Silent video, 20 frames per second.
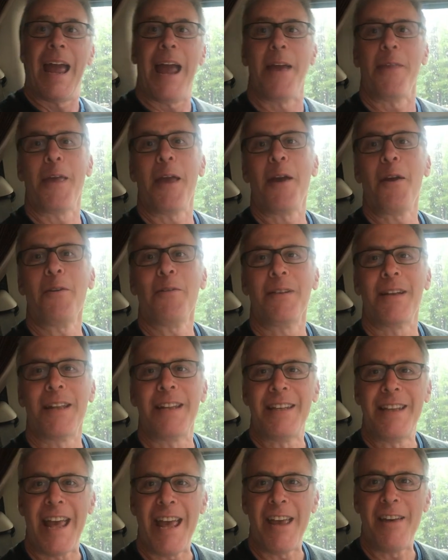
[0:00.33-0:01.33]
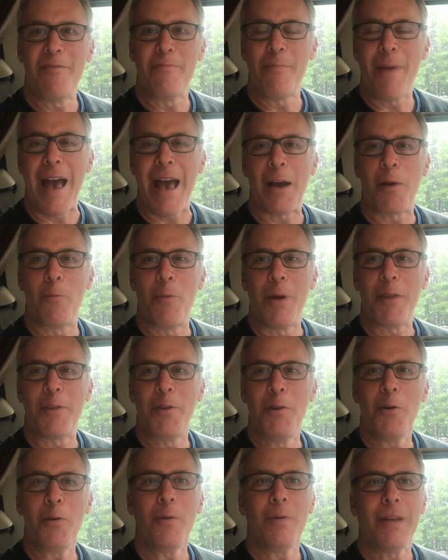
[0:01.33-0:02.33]
Hey there, Dave back
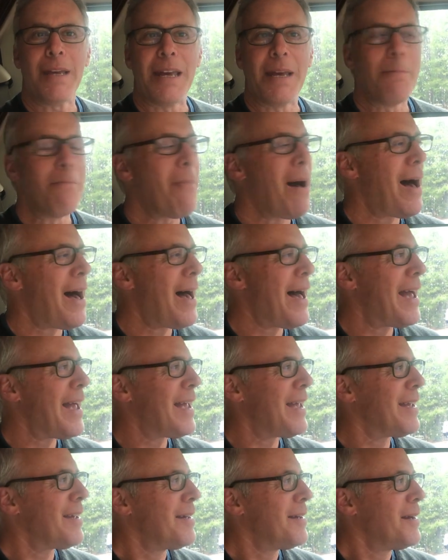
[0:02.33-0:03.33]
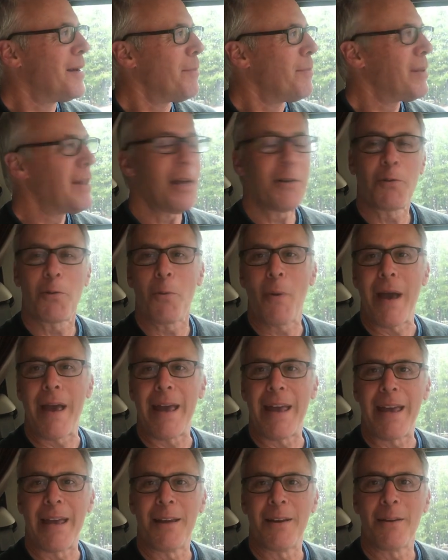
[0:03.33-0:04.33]
with you in my Pleasure
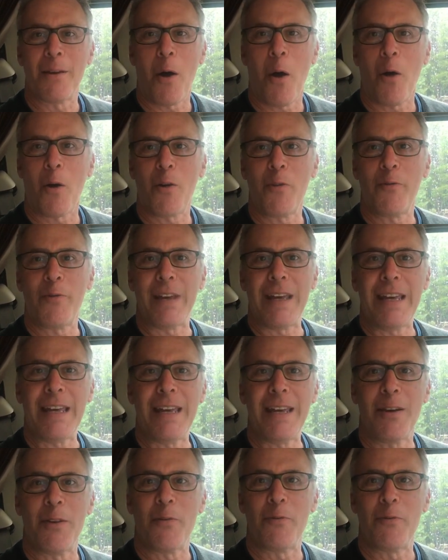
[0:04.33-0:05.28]
Way R V